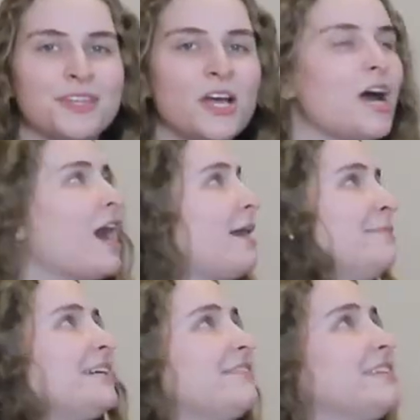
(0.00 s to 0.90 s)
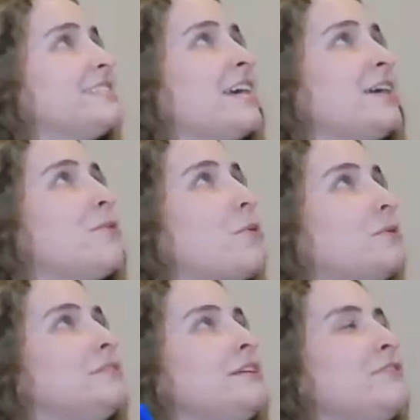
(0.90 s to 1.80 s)
Black I'm gonna give it a 10
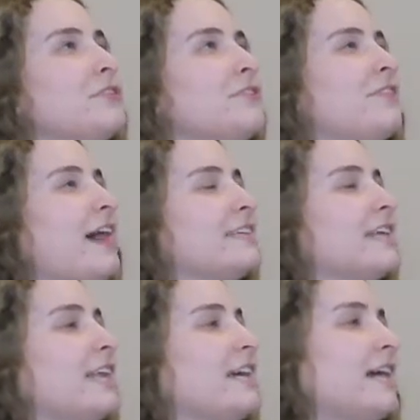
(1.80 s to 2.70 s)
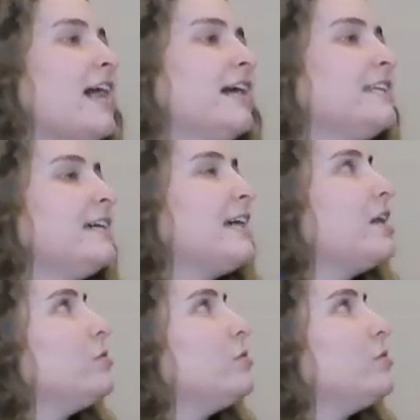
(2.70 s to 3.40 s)
only for the fact that like I like how